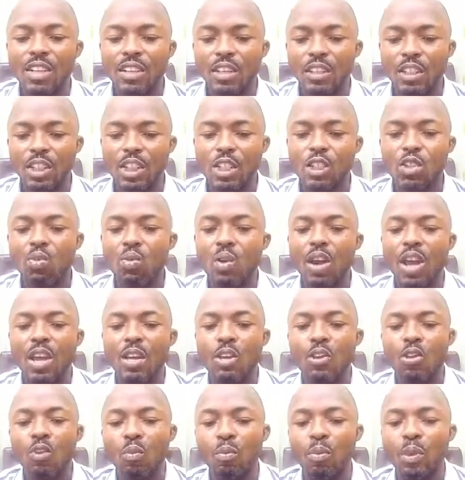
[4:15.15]
This way
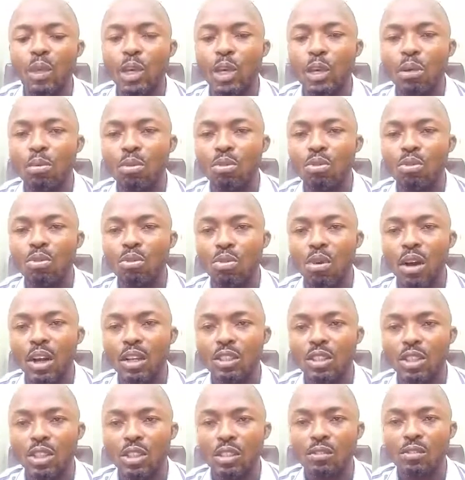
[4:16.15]
you'll be able to
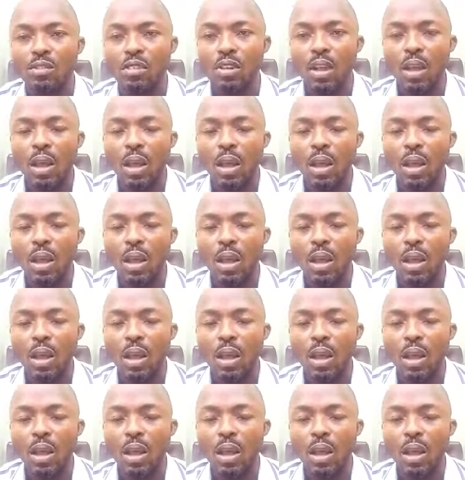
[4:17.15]
achieve.